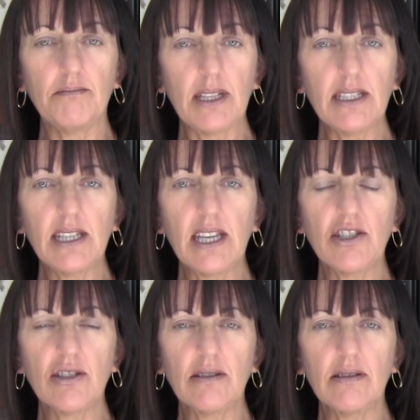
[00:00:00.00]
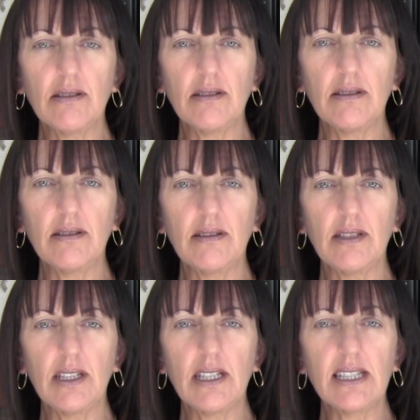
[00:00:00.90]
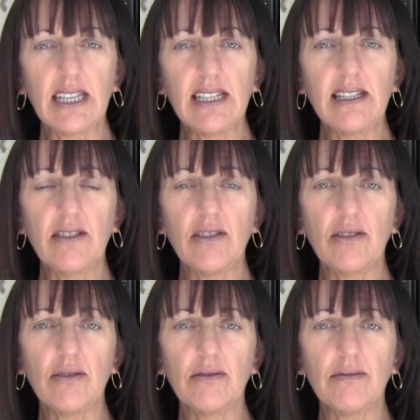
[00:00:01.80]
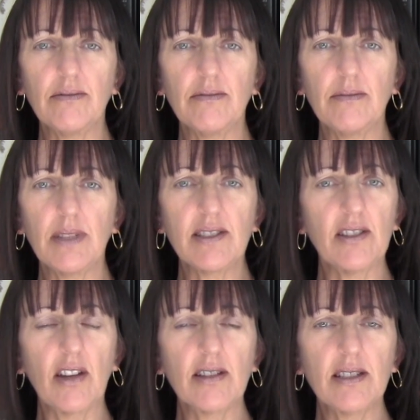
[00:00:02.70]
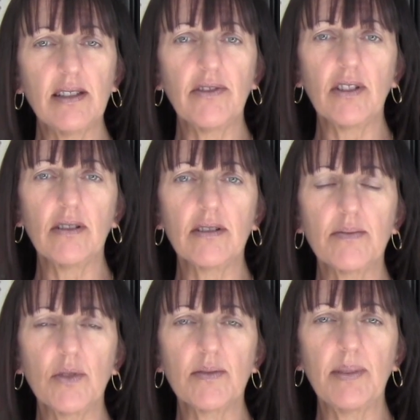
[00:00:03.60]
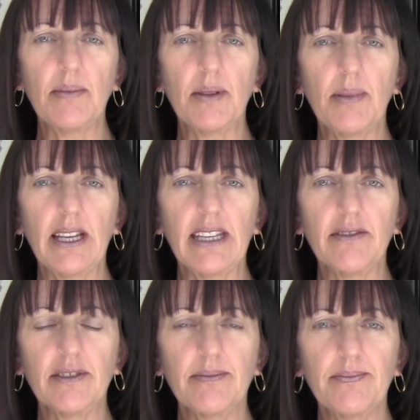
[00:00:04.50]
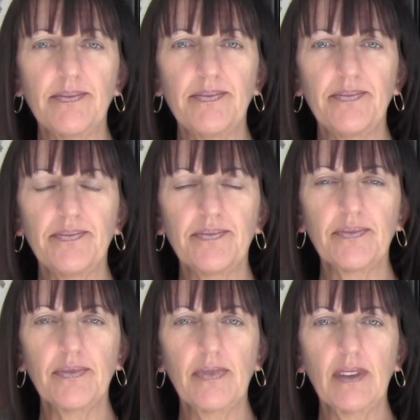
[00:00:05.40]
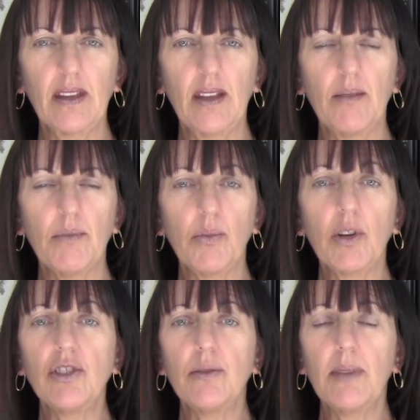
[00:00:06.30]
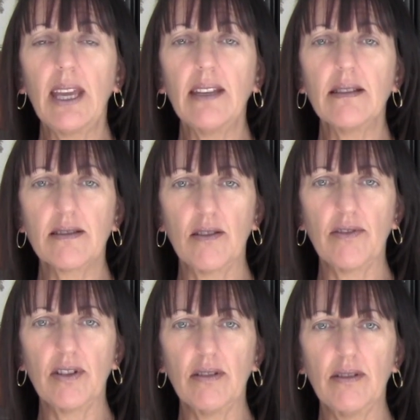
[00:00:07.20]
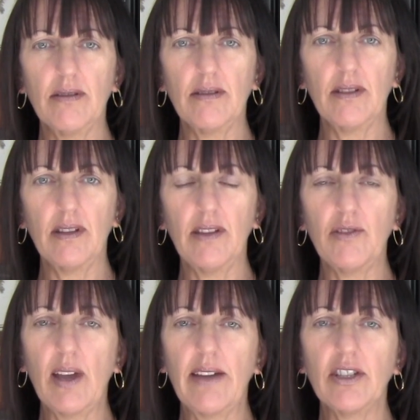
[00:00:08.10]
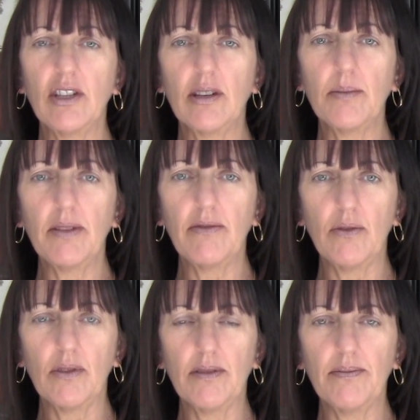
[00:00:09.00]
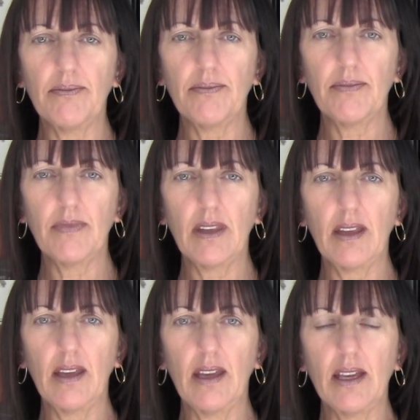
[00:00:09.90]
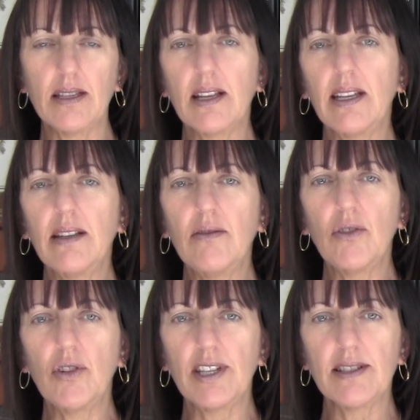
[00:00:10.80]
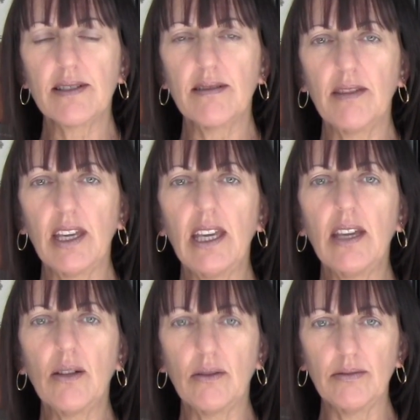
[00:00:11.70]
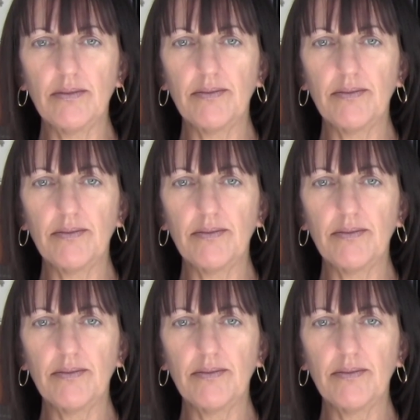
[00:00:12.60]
Meditation is easy to do. It's not as difficult as most people believe. But what you may discover, if you haven't done it before, is that little voice, the ego,